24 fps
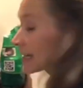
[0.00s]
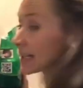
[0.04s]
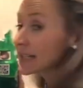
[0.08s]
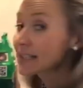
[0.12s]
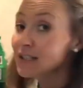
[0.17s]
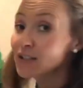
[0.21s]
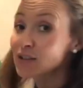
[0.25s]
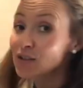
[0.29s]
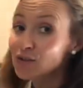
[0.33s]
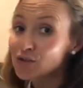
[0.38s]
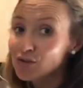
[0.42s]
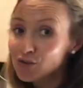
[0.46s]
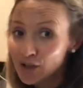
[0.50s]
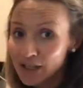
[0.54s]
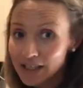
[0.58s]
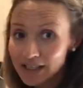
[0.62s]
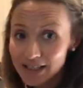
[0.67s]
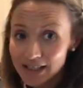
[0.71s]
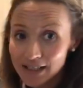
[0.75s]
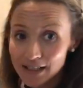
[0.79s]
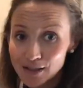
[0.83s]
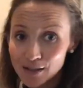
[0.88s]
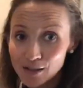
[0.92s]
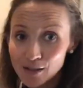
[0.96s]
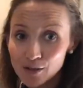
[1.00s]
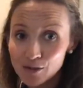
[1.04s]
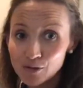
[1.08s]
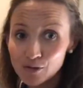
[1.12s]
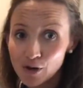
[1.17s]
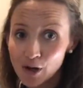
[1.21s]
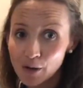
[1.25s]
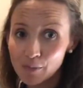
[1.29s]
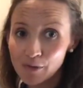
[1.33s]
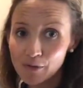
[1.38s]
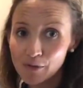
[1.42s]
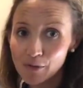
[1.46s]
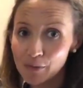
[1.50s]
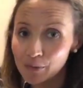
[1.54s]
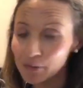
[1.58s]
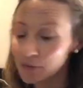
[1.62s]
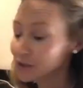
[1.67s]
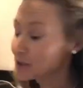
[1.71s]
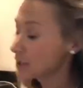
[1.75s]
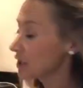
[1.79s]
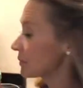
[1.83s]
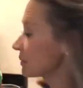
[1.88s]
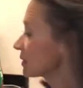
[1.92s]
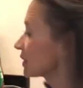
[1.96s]
it straight into the drum of the
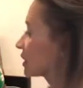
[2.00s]
washing